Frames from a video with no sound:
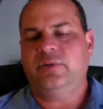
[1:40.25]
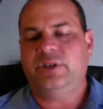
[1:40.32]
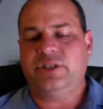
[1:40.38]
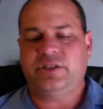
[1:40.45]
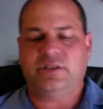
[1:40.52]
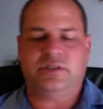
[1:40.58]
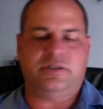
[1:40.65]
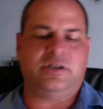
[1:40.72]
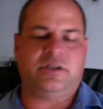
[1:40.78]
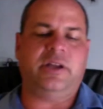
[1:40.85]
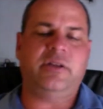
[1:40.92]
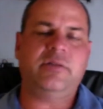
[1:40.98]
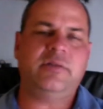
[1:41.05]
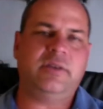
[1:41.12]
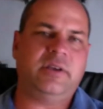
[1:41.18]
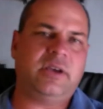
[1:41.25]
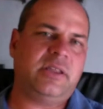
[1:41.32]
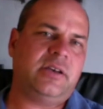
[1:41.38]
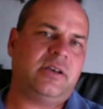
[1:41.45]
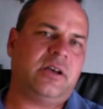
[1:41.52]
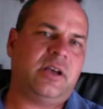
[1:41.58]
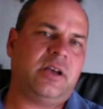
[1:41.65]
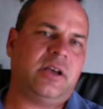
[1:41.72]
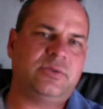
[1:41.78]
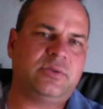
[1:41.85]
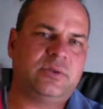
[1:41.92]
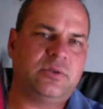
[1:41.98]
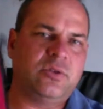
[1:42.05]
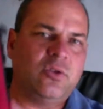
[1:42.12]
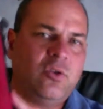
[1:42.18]
which I don't think other guides
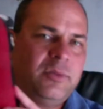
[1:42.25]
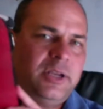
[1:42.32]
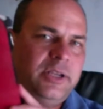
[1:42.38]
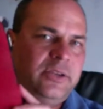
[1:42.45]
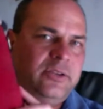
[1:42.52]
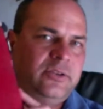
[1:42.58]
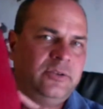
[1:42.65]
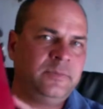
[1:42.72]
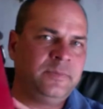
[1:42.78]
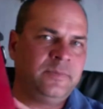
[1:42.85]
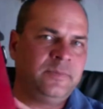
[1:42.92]
would normally do,